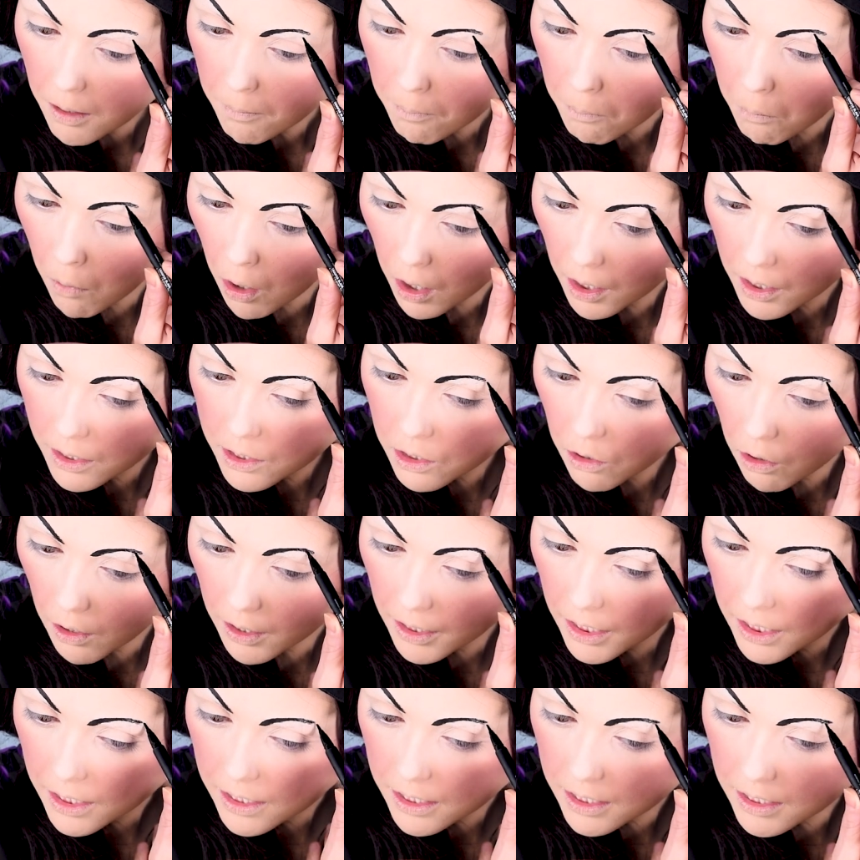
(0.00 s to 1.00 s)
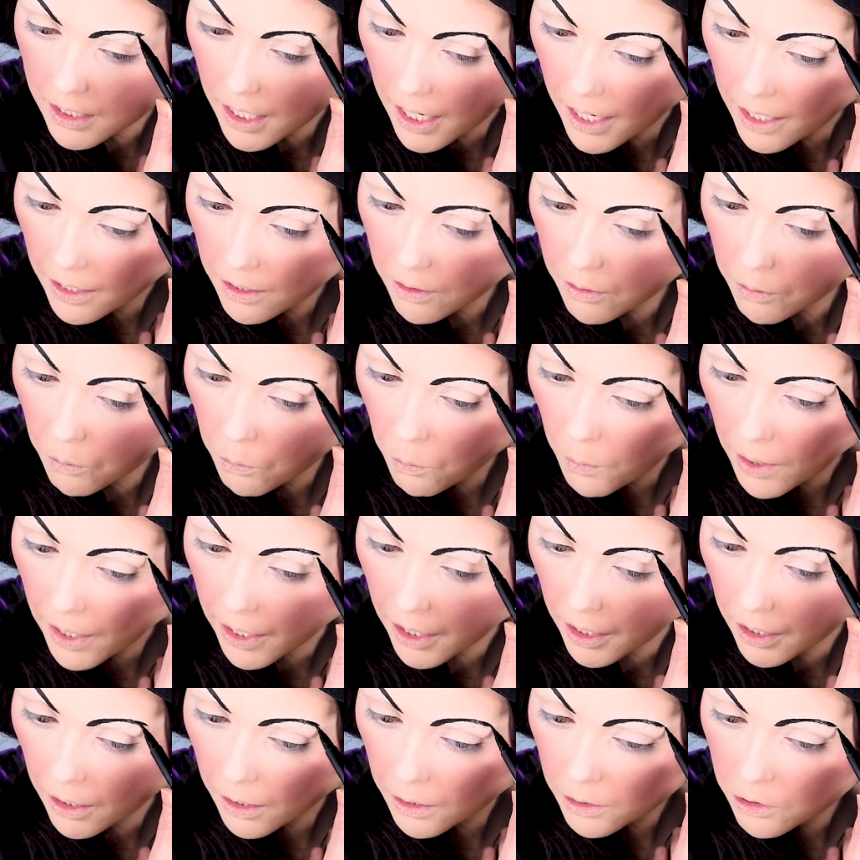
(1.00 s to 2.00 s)
marks on his neck
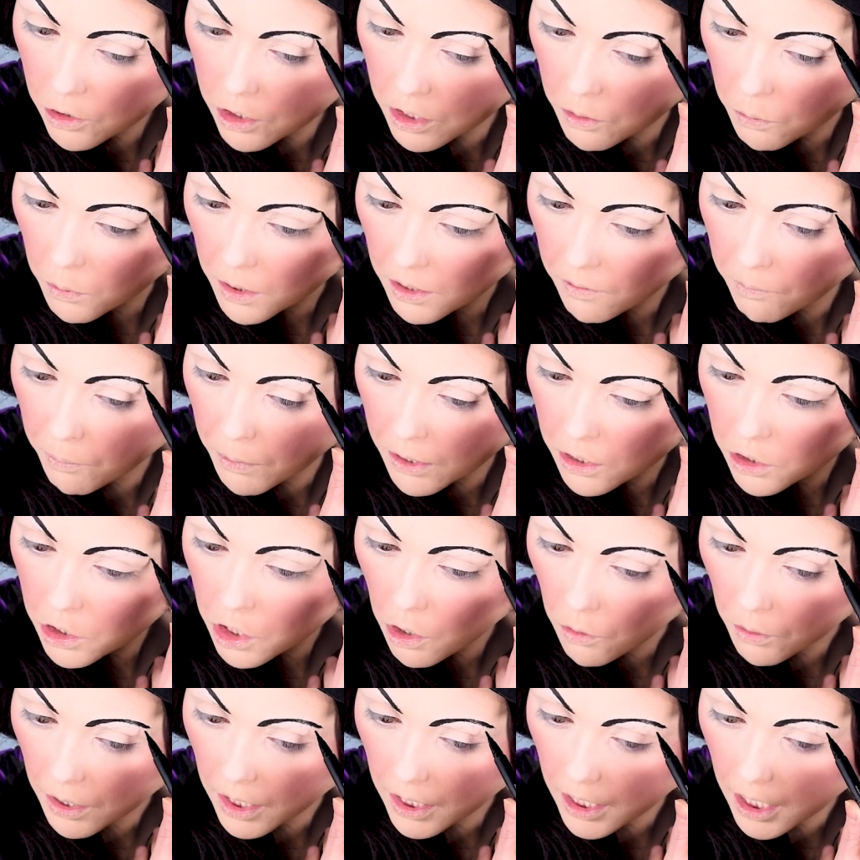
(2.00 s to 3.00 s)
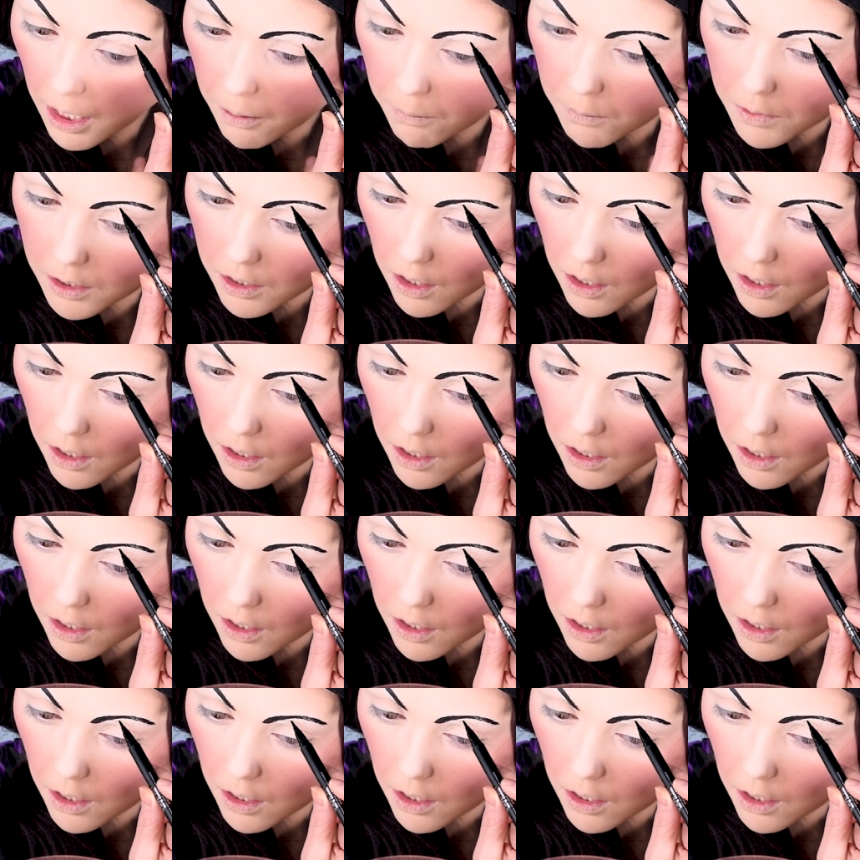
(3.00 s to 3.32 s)
where she would have been choking him.